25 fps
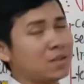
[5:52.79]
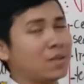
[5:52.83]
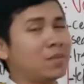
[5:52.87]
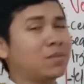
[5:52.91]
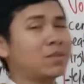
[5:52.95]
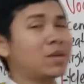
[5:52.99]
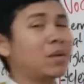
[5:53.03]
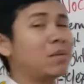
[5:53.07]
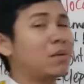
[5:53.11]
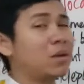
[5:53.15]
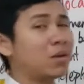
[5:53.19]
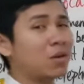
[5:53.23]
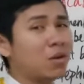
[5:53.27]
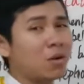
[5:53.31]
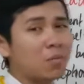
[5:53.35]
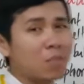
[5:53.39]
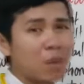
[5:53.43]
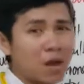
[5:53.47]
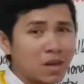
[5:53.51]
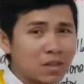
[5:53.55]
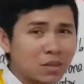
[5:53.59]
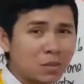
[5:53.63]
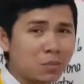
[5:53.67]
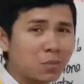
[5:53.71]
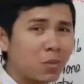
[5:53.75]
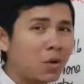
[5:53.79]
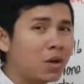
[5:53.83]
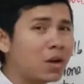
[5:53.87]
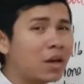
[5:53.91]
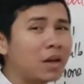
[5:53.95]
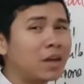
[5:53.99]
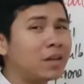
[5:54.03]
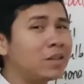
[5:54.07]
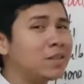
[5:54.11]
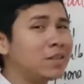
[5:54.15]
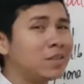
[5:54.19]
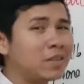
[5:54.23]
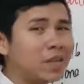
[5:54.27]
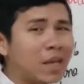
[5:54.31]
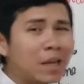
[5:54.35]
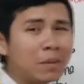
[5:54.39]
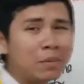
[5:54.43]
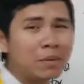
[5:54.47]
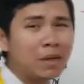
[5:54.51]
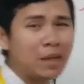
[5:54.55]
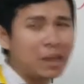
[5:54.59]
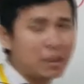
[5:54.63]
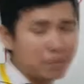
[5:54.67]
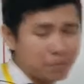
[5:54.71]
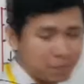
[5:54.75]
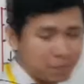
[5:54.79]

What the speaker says: sometimes they call past simple, it is the same name.